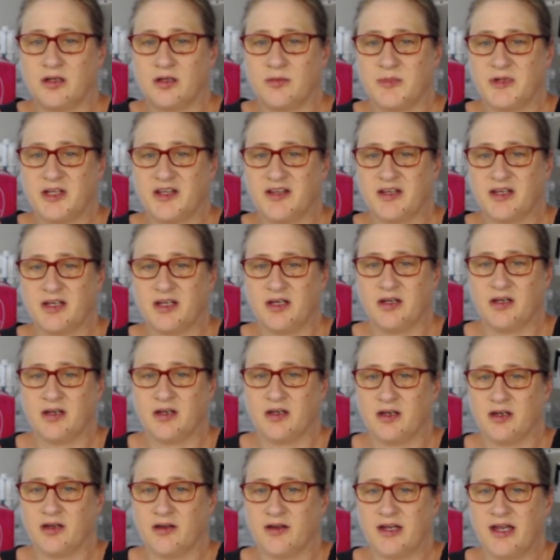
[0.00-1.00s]
Let me see.
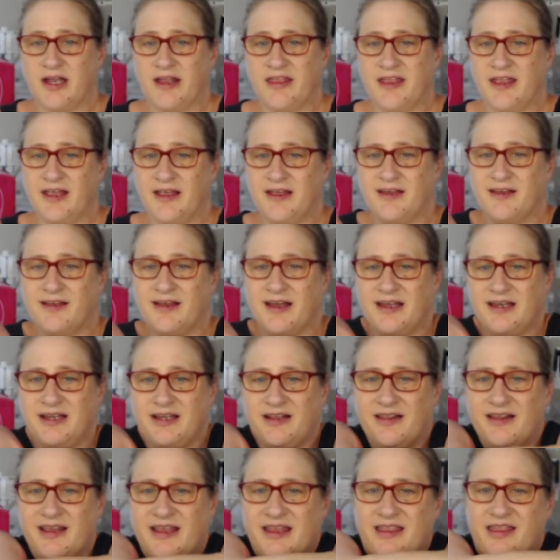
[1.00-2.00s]
All right, I think kind
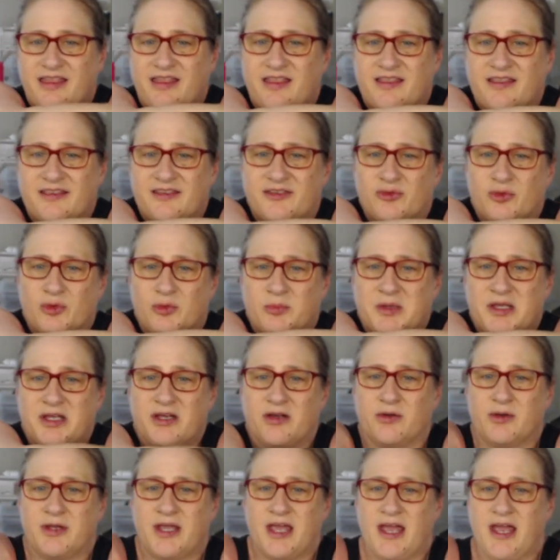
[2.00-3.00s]
of like this will be
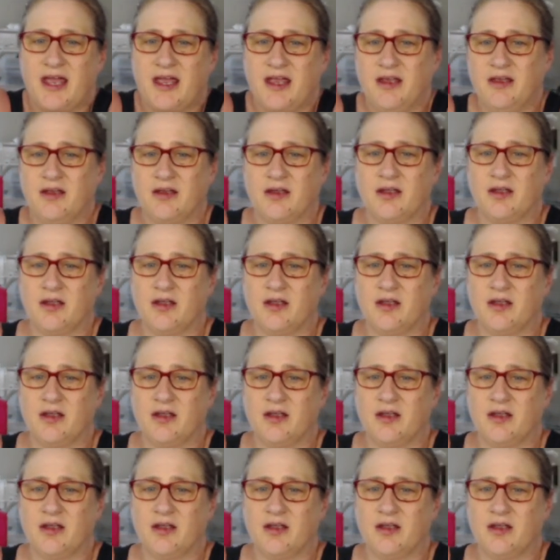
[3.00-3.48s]
okay.